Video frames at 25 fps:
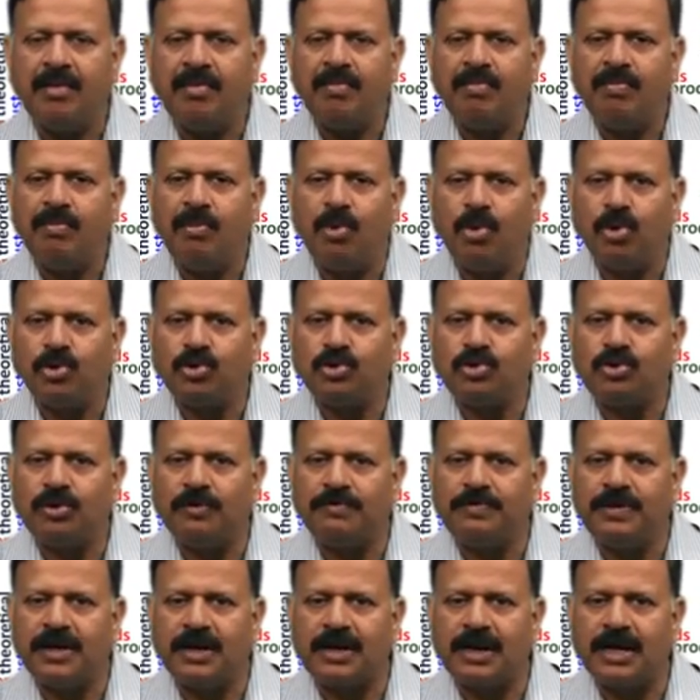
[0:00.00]
most
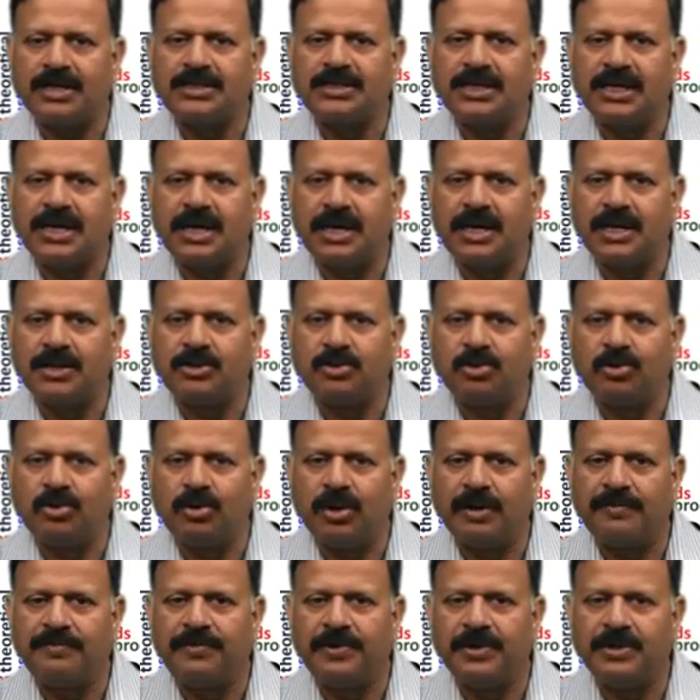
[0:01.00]
of the classical
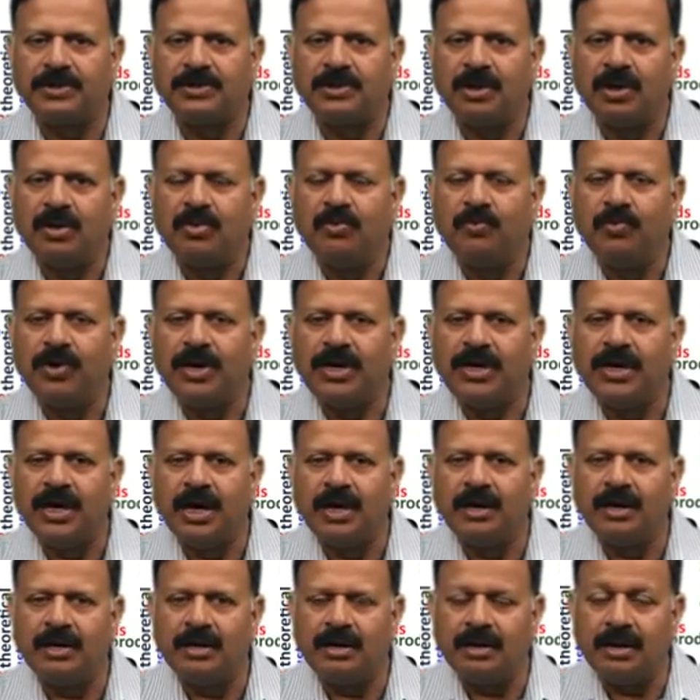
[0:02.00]
ethnographies were
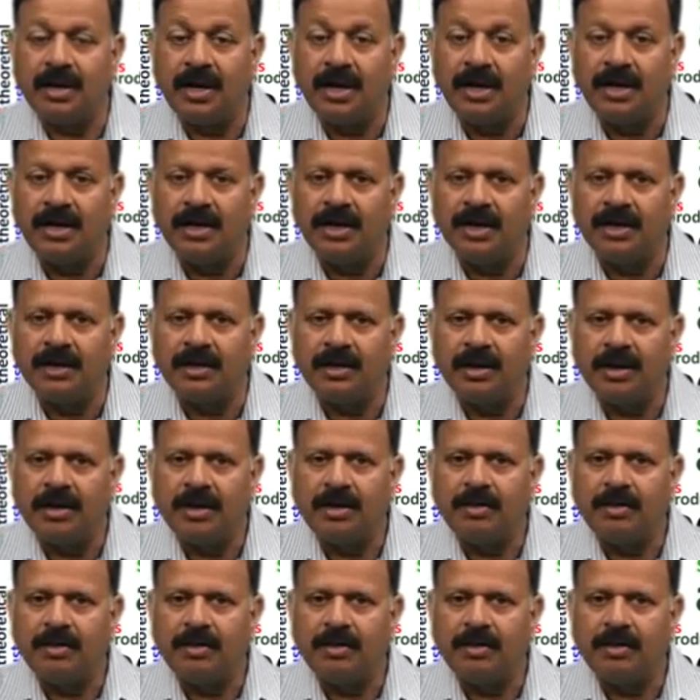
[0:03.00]
done earlier.